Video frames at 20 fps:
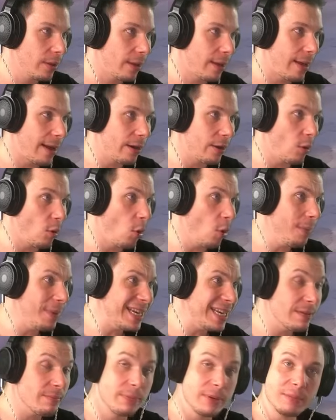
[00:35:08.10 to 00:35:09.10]
our
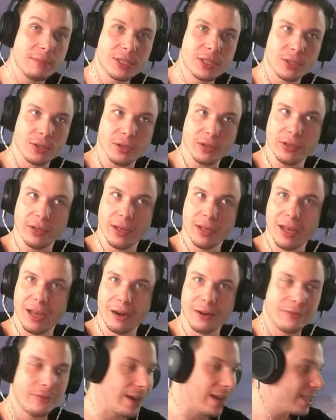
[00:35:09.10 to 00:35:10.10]
Omen and Brimstone
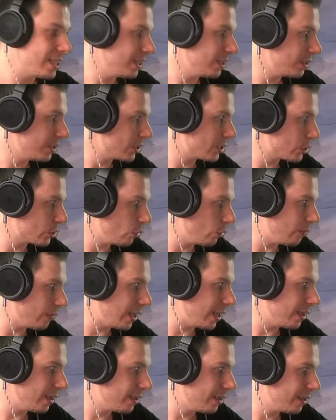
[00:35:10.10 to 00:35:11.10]
are fighting in the
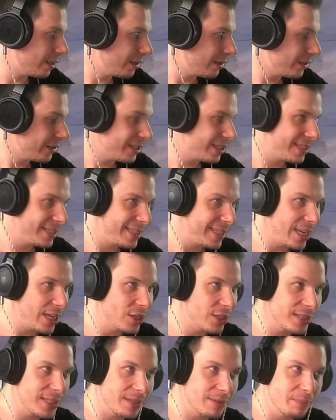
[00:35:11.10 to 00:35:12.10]
Sova. Sage
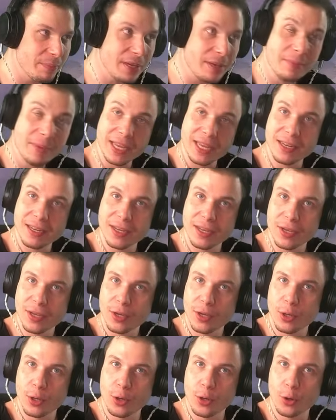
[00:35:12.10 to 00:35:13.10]
is in B main.
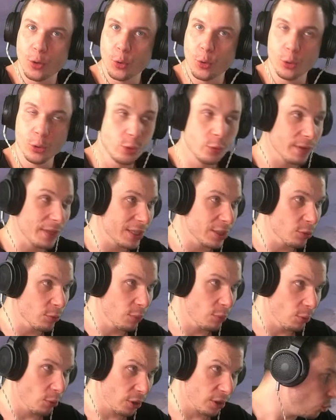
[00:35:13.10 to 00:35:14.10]
Who do we
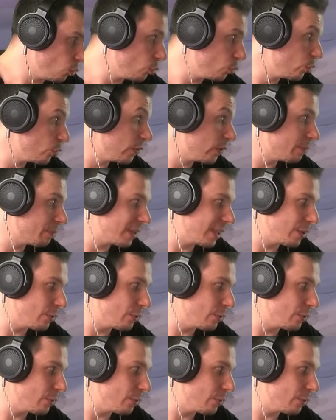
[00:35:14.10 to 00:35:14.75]
support? Who do we play